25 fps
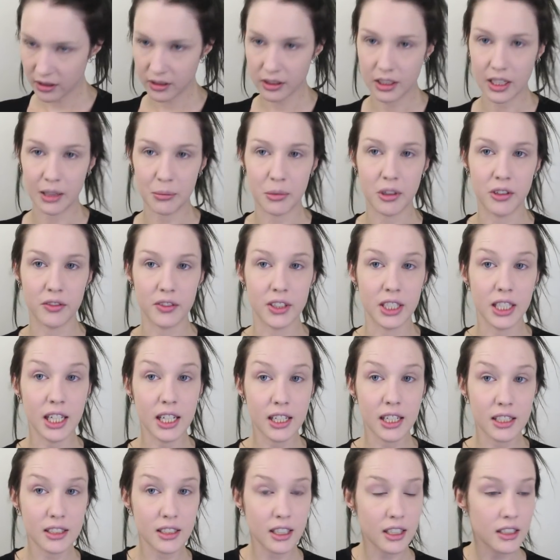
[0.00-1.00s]
Tap off the
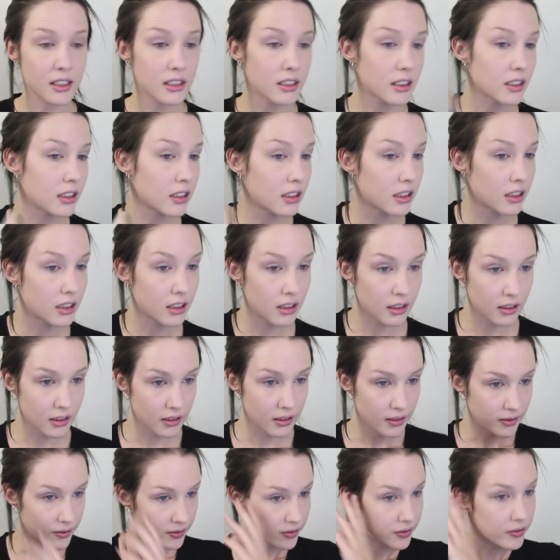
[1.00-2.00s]
excess
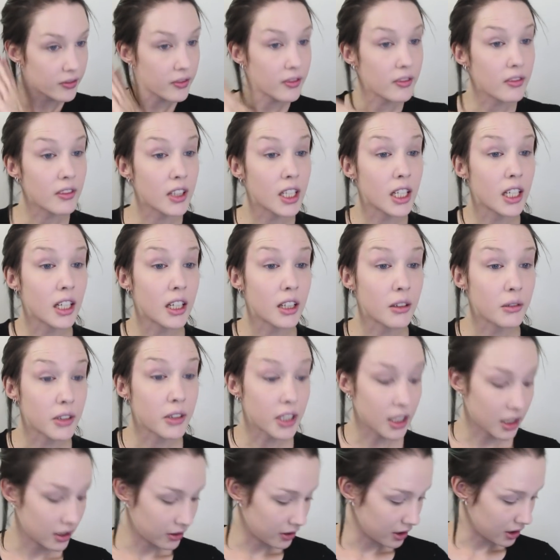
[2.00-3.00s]
And
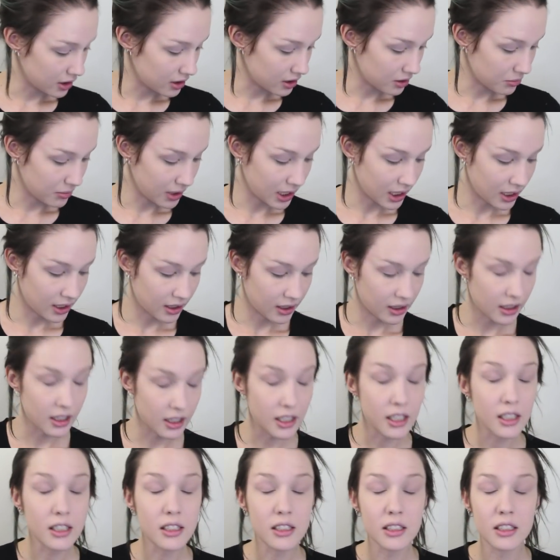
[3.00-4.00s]
we're going to make
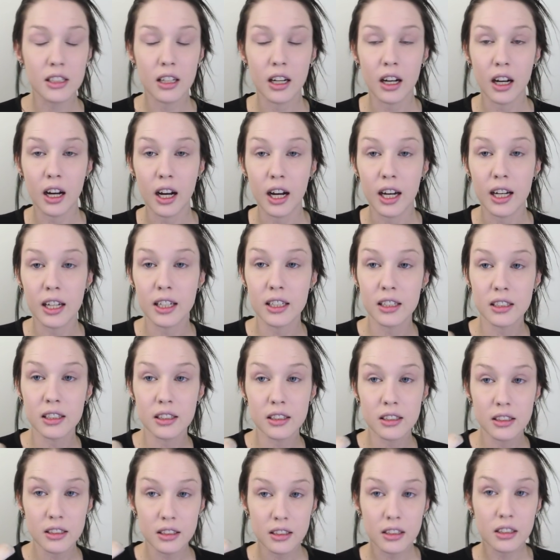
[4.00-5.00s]
these
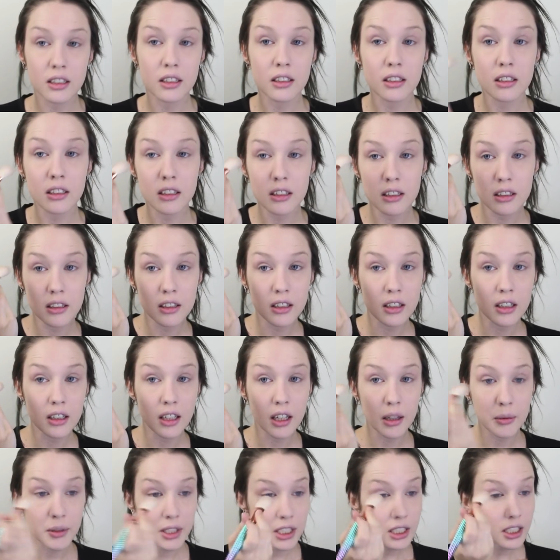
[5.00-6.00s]
eyes
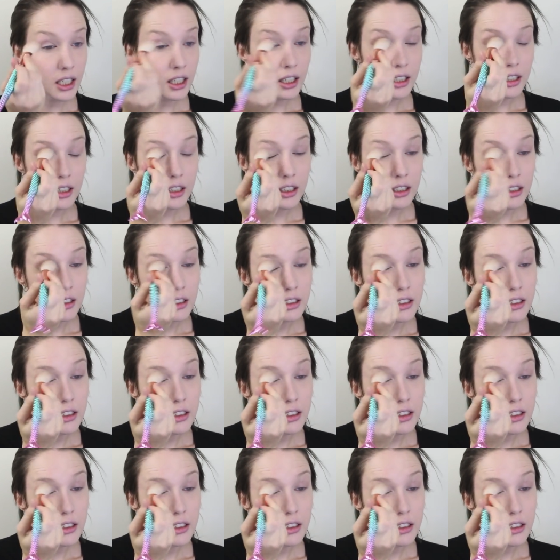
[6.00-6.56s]
a bit darker.